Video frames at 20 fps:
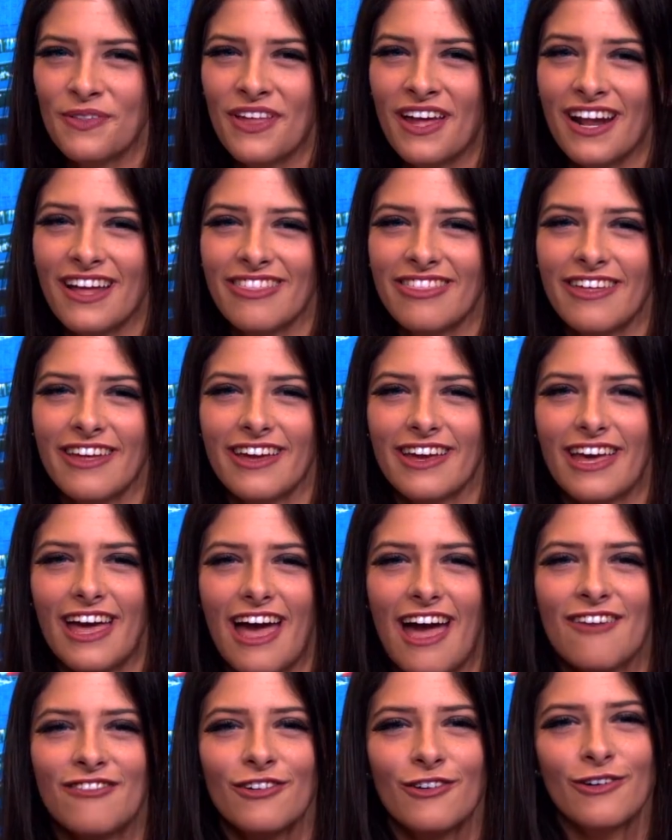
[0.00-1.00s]
that I think
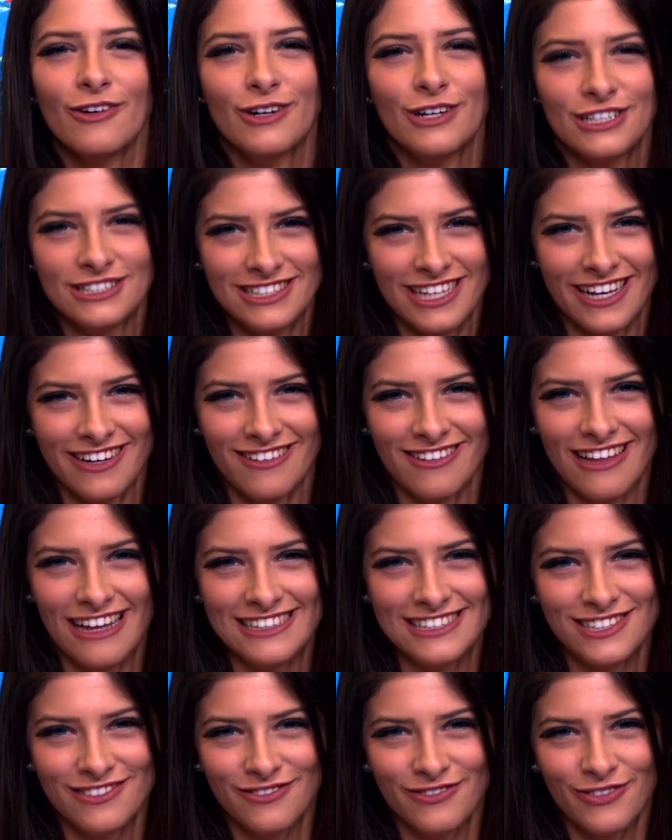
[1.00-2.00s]
everyone could take a
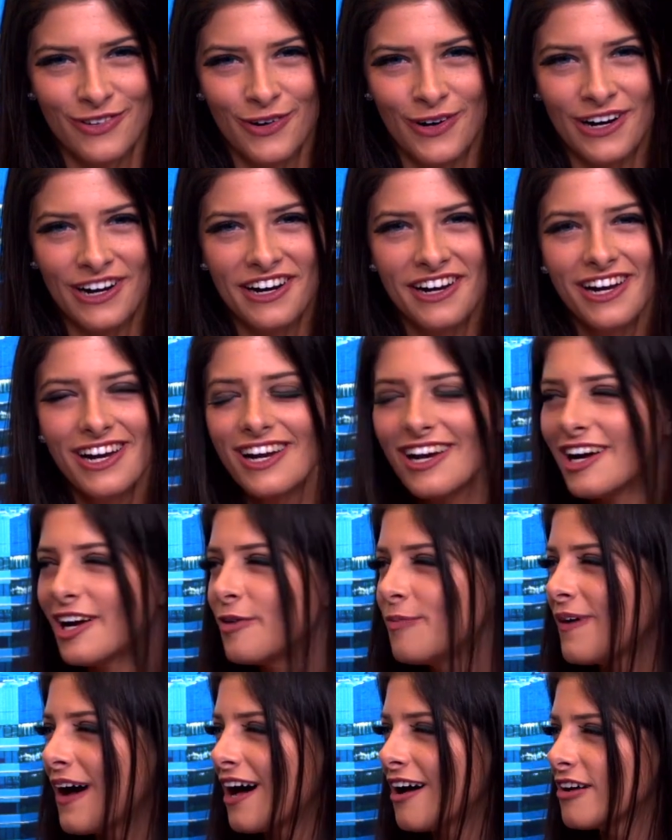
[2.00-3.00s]
lesson for
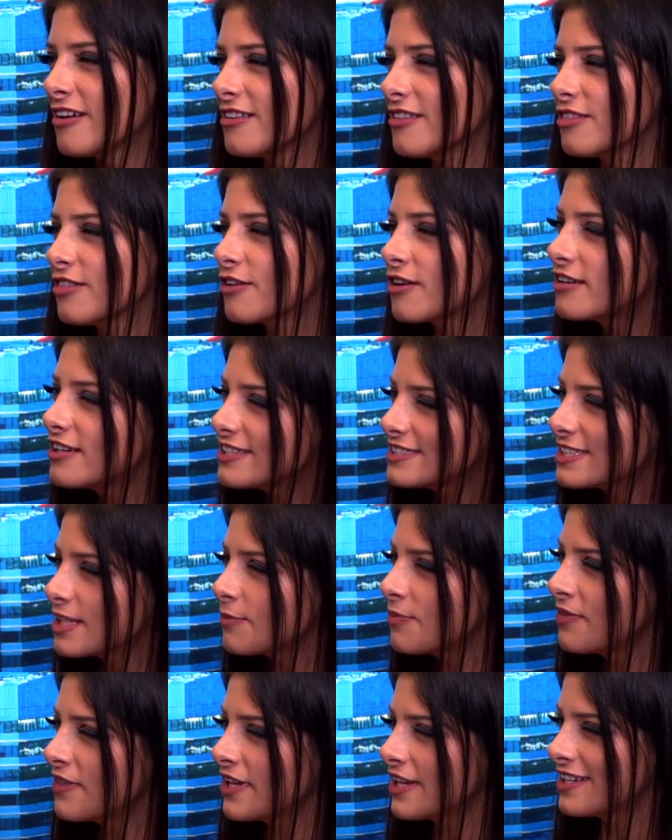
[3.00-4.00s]
about learning
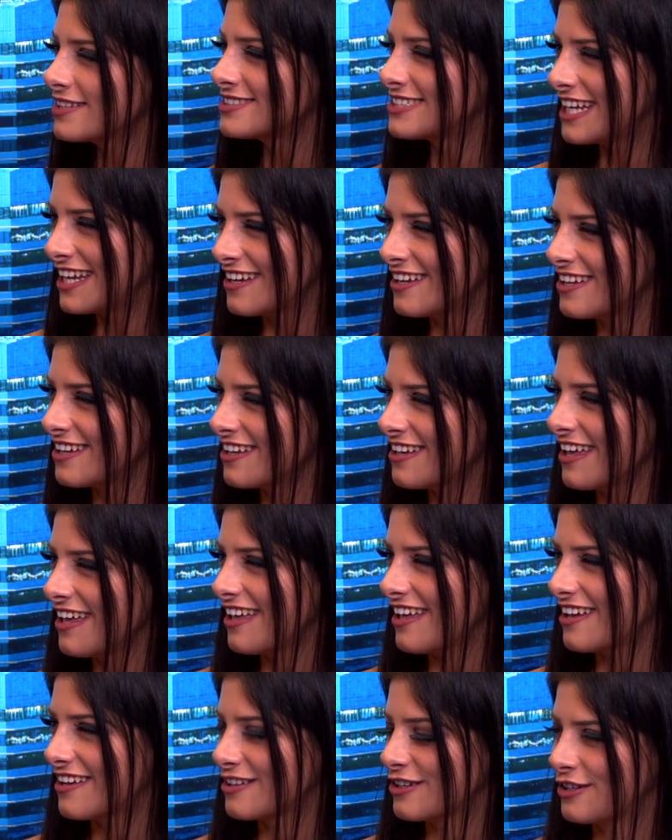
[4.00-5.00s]
something, taking
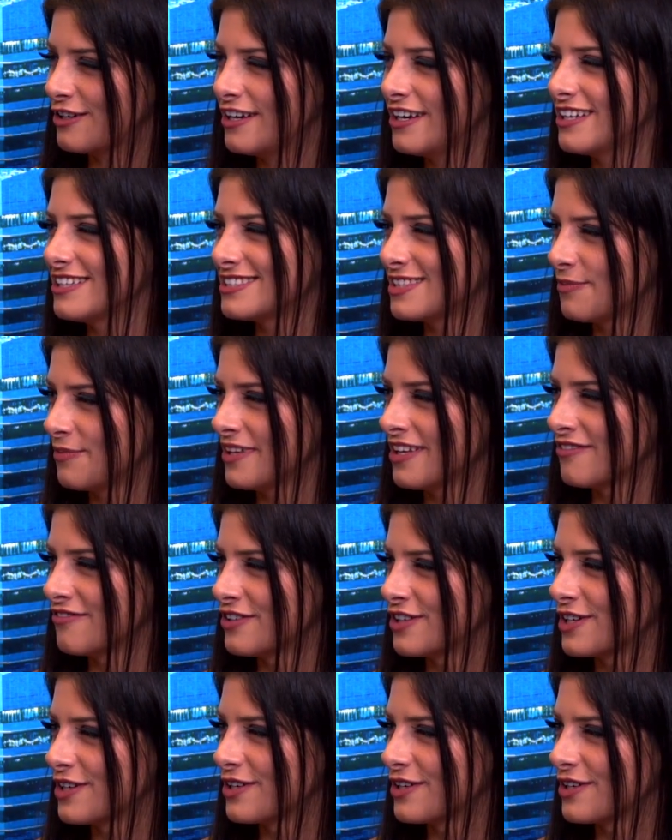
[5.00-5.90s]
it, and creating something of your